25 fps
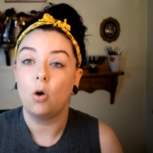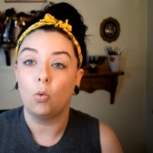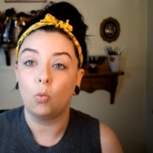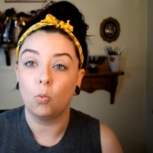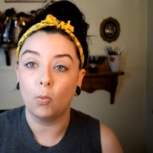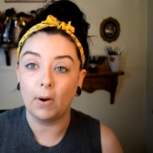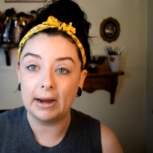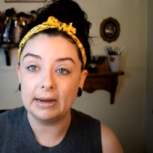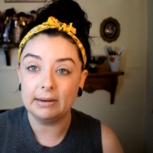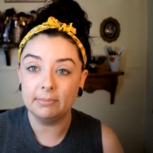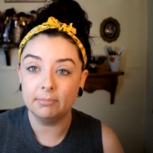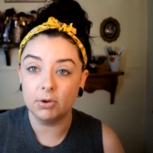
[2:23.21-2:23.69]

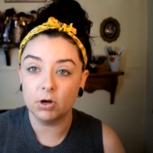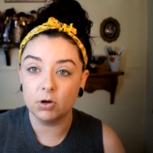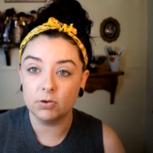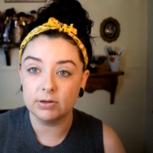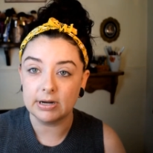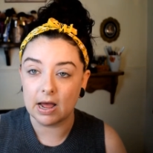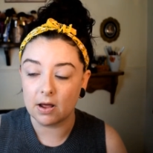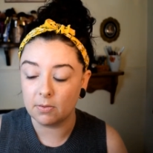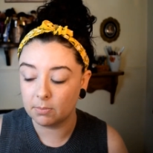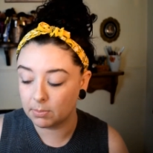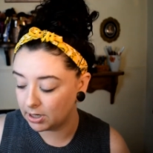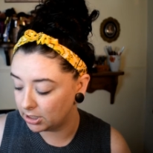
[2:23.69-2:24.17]
rainbow
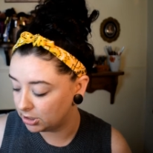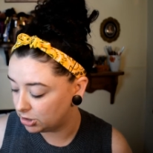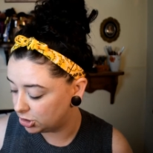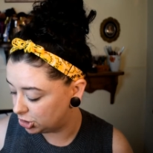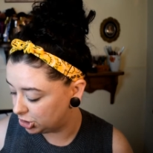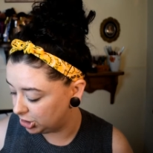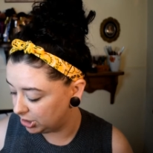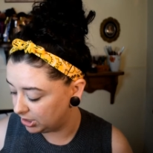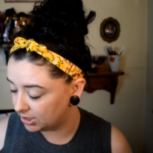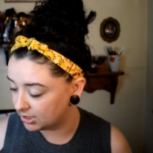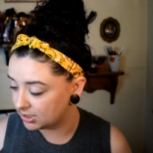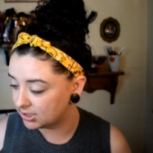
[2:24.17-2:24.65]
down my
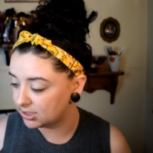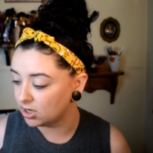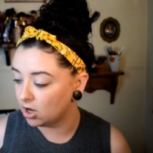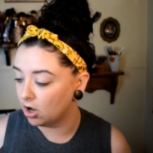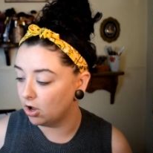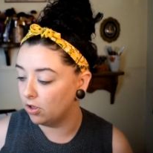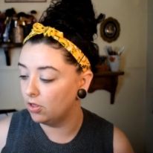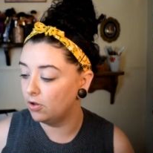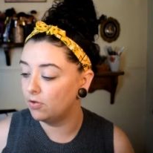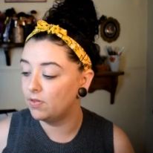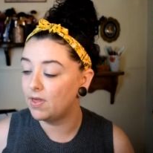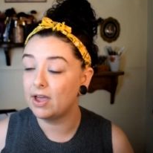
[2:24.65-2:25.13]
cheeks,
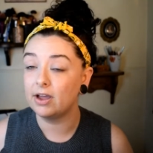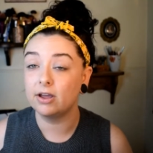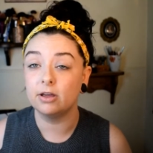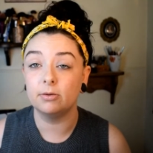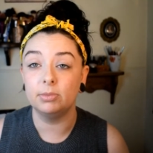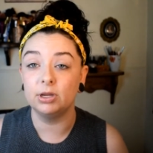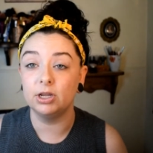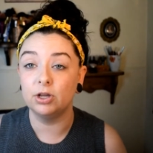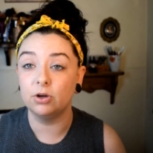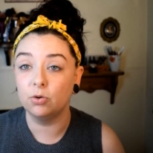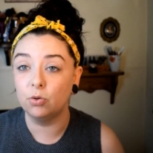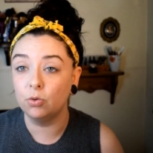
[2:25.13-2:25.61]
although that could
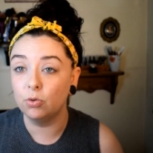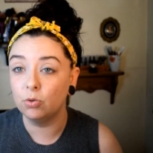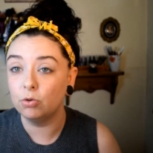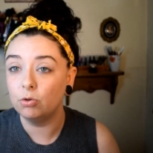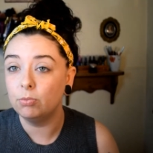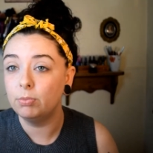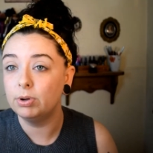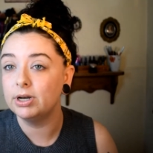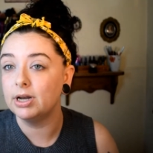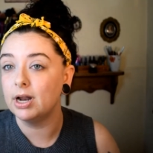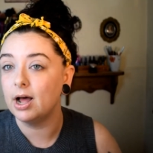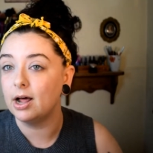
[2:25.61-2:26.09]
be cool,
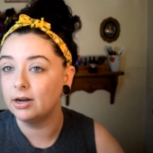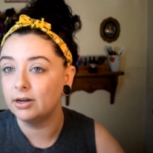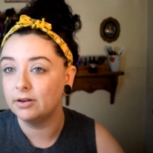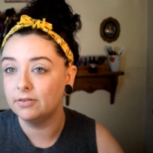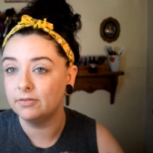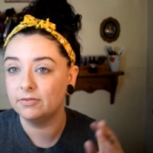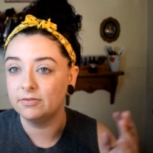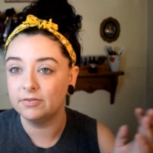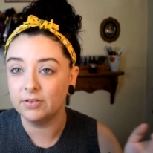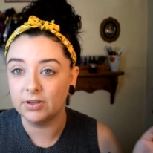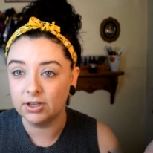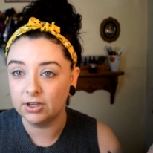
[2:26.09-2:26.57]
but not
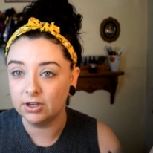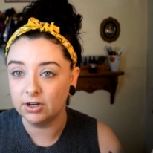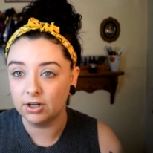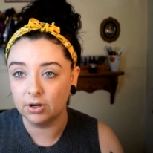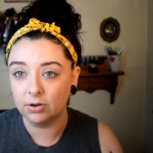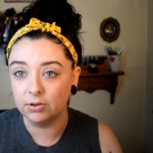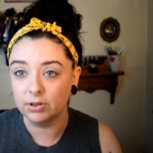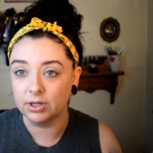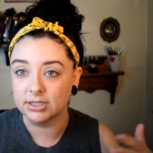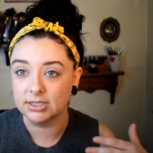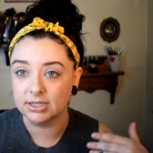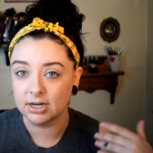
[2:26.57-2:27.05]
if, you
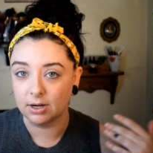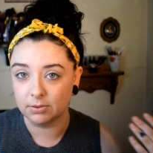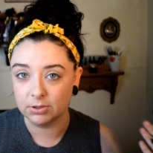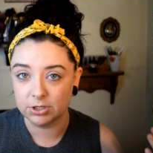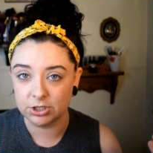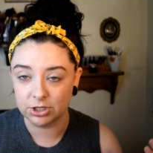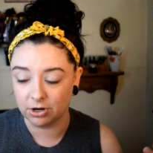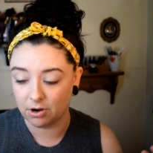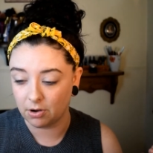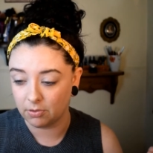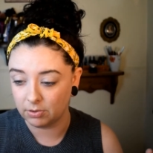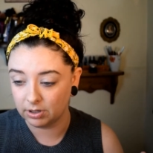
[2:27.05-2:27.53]
know, that's not what
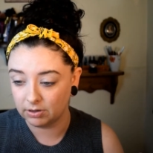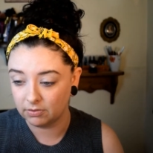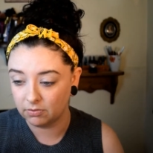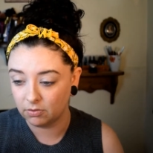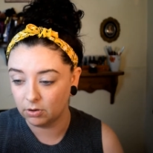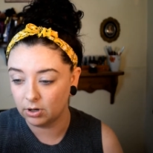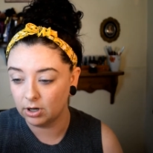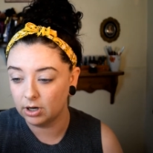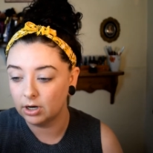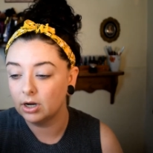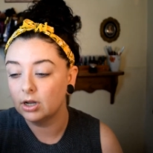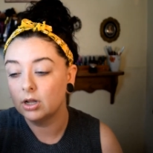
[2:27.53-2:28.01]
you're going
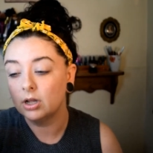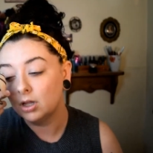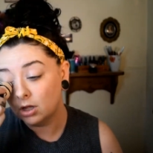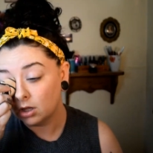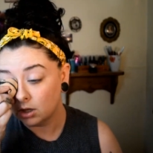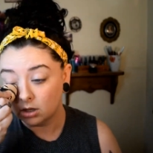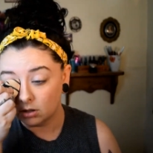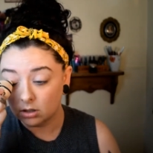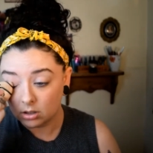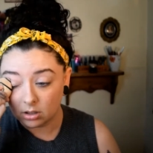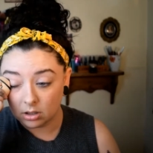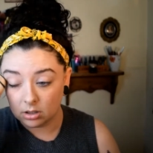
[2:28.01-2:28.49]
for.
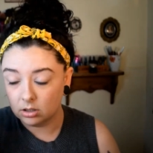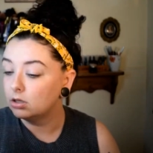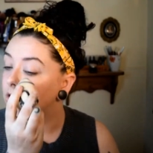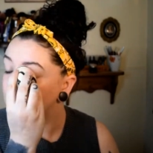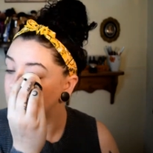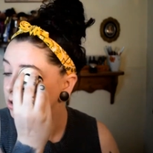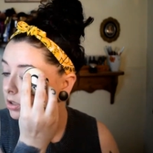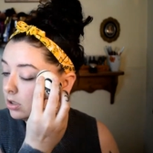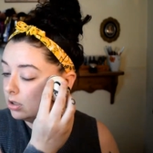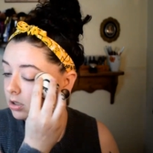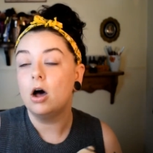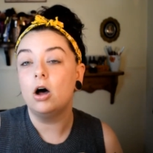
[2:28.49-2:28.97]

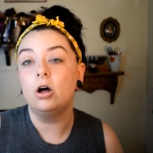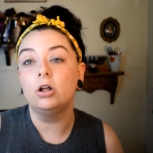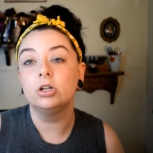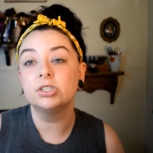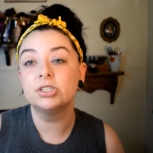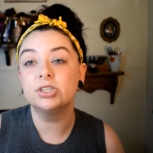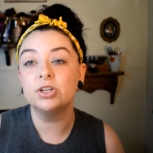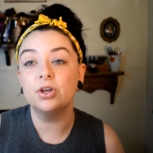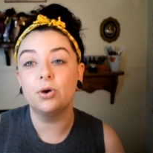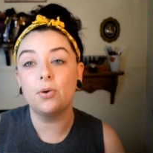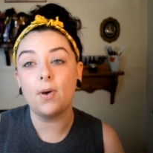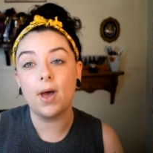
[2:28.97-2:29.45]

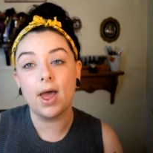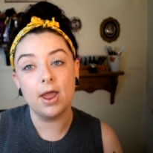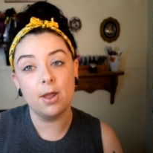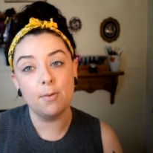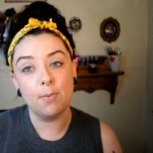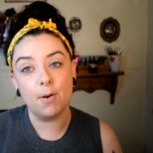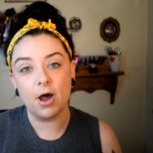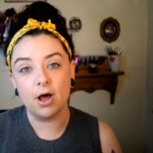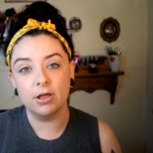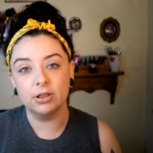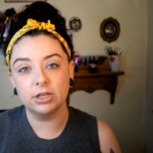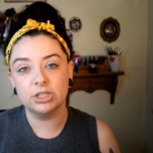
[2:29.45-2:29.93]
Also, I
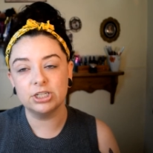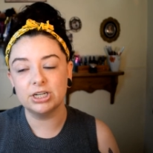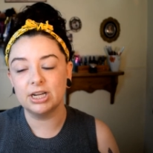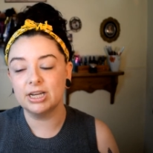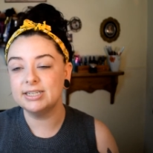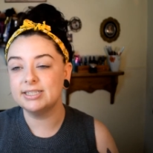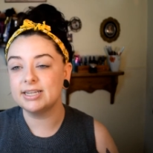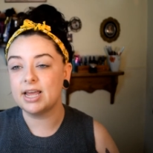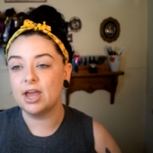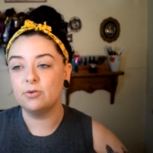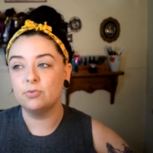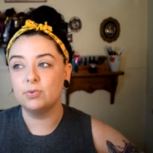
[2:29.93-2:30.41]

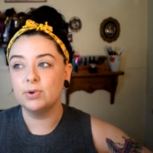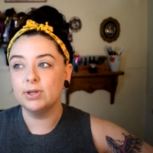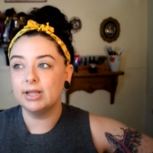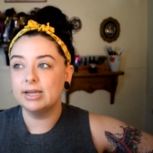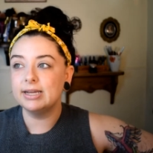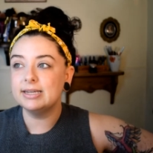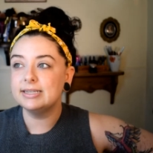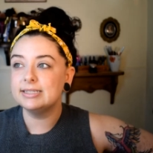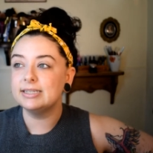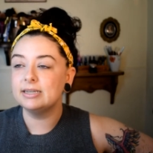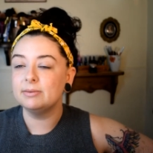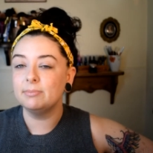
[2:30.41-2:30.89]
apologize. I
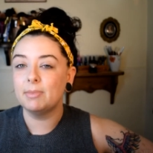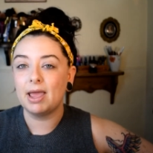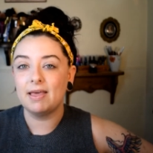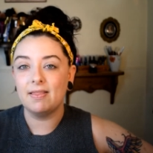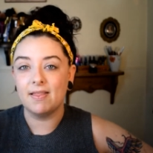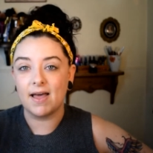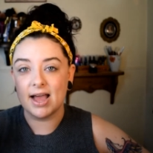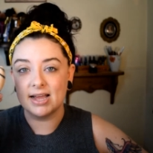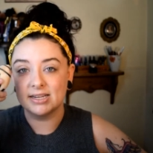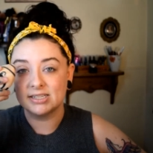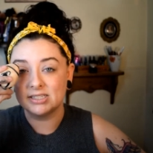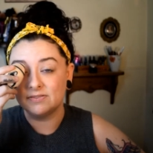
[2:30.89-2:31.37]
realized in my
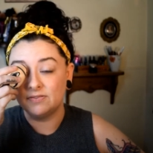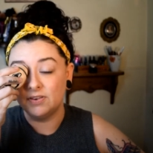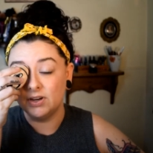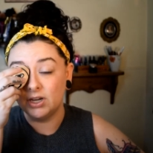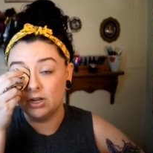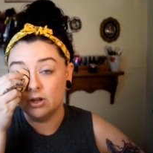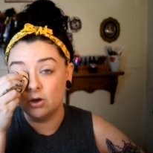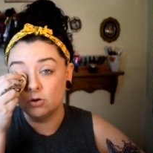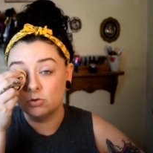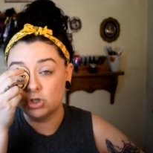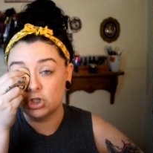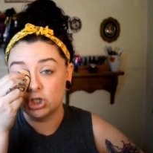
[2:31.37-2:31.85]
last
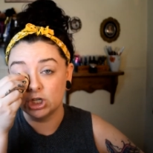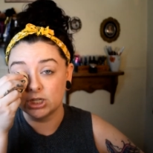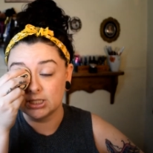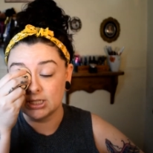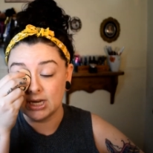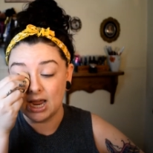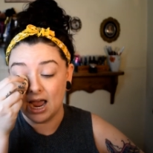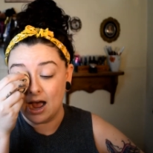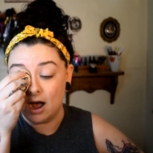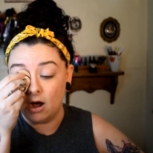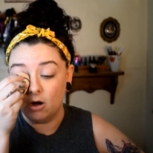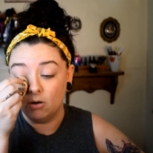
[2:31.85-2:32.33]
video just
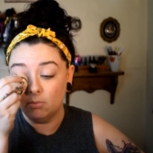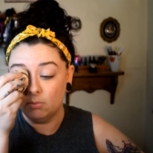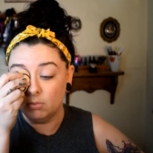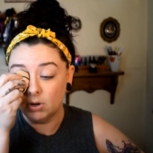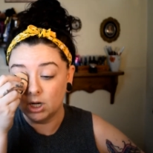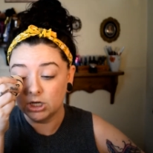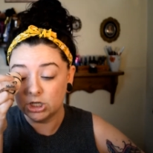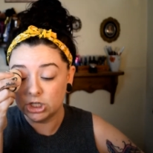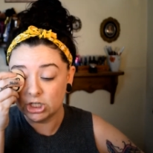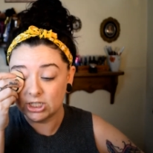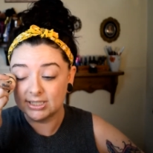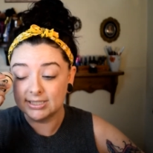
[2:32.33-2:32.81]
how
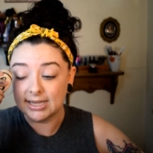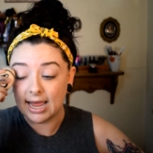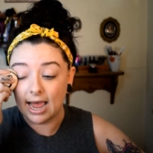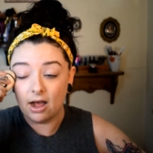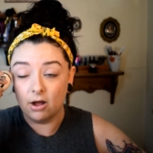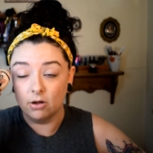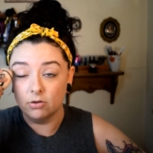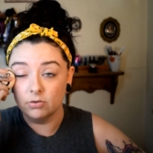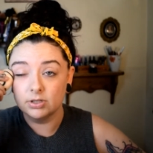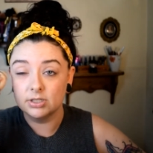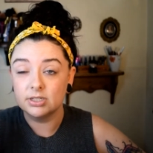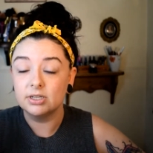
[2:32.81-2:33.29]
much
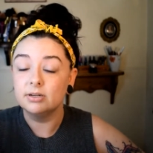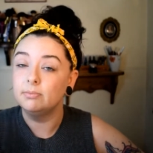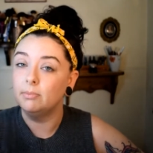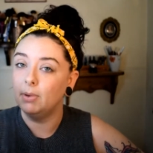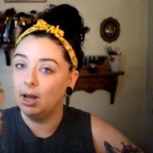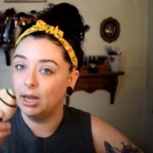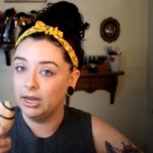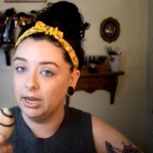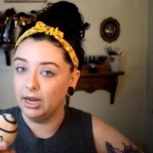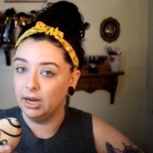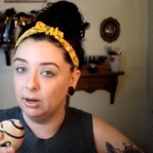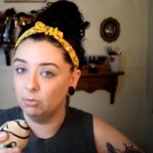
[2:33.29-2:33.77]
sound
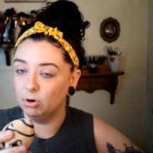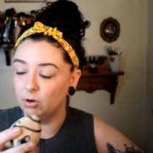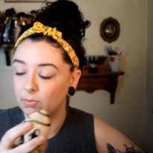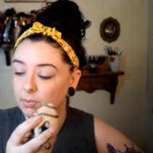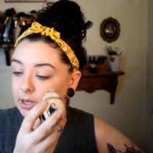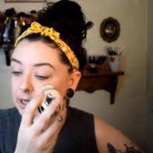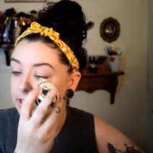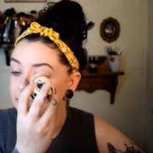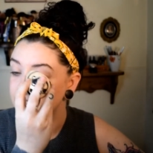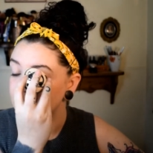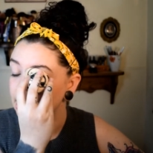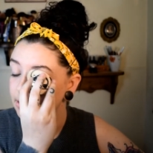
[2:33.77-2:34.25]
my camera
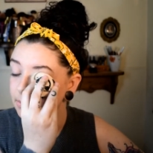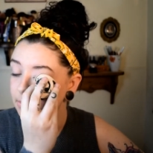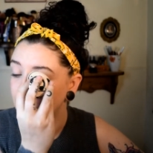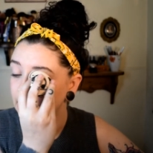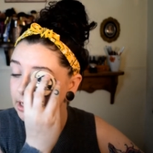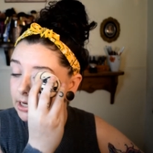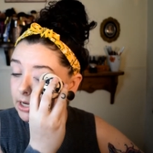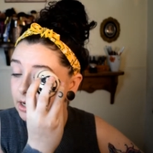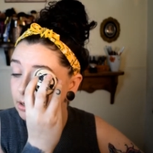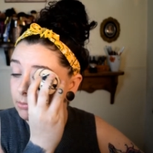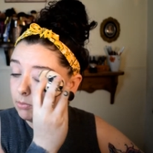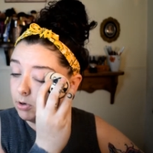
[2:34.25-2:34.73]
picks up. My
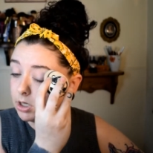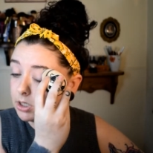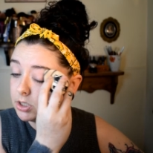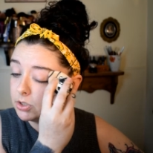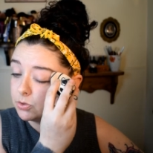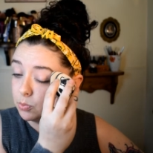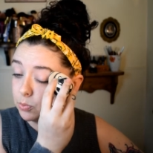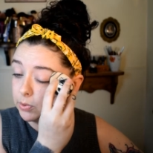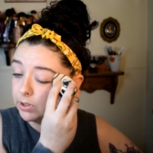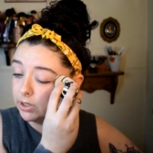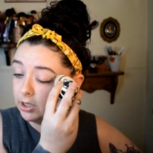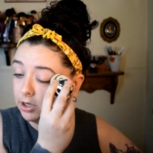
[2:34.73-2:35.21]
camera
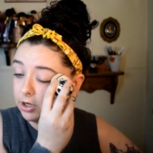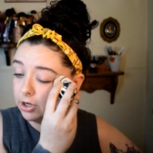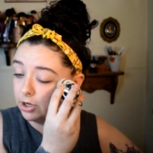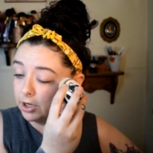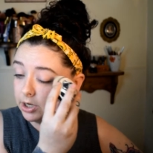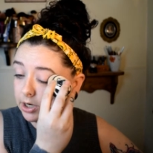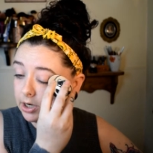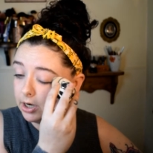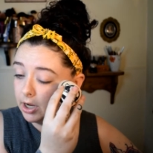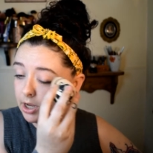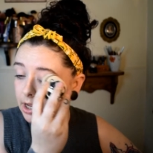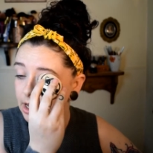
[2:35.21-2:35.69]
is really
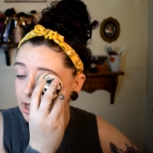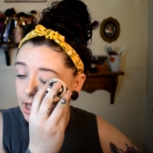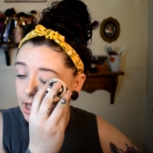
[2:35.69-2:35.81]
good,